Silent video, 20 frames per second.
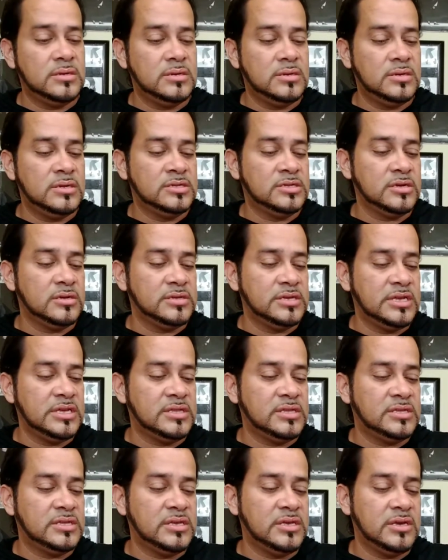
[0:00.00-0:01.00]
until the end
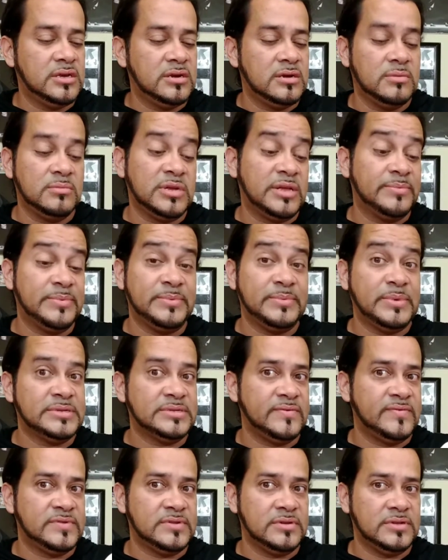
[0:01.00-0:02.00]
of the year, I'm giving
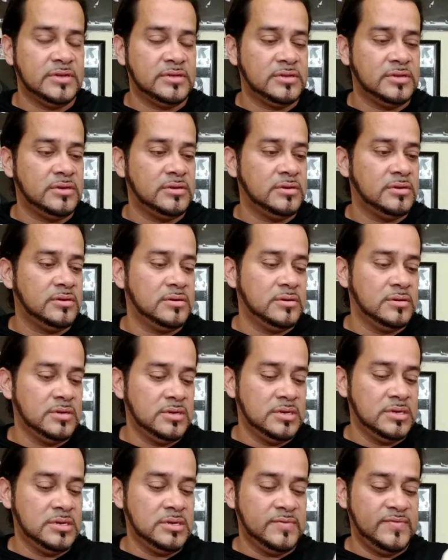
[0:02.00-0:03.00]
myself until the end of the year.
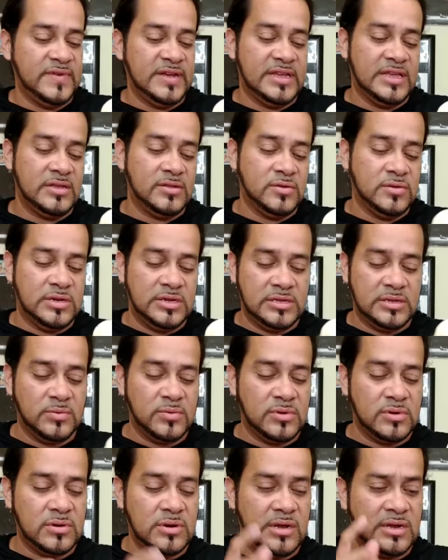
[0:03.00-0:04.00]
If I can't do anything
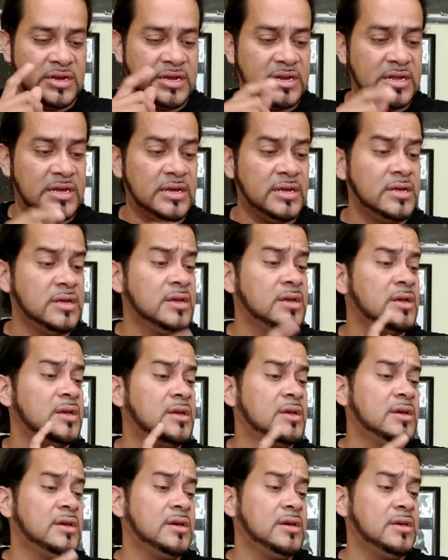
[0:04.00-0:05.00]
with her, I'm gonna
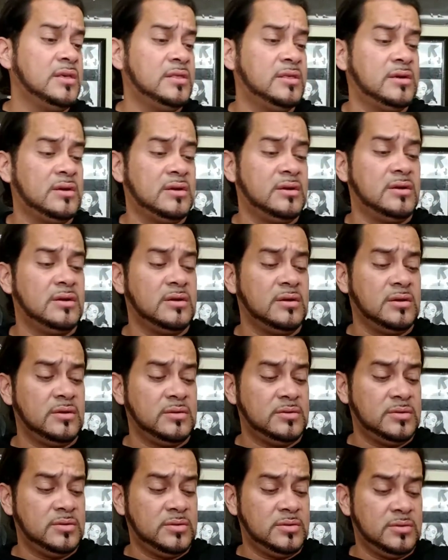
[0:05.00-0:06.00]
either
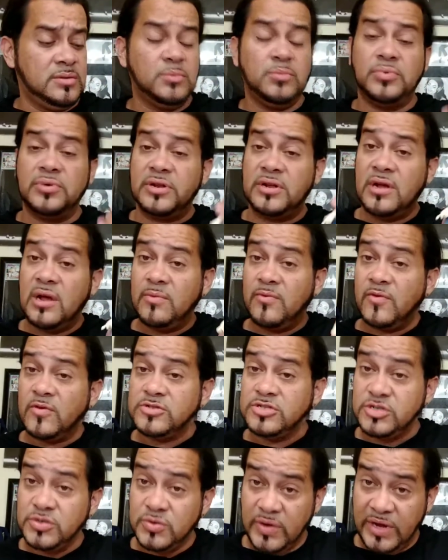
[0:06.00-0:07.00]
put her up for
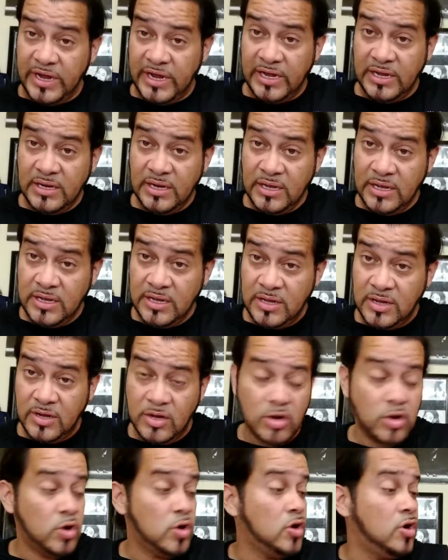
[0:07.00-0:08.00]
trade,
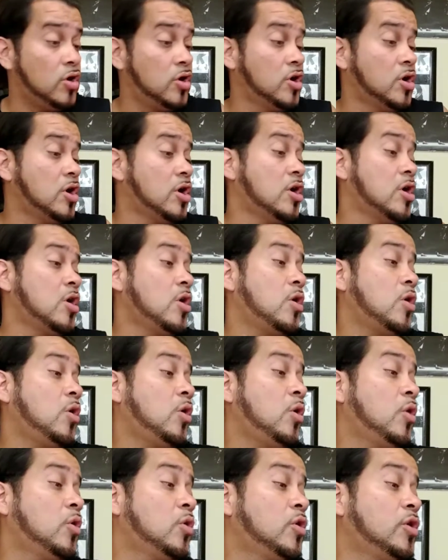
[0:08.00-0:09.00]

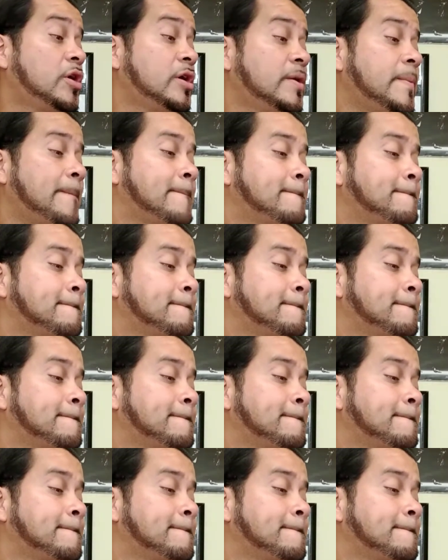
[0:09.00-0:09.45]
or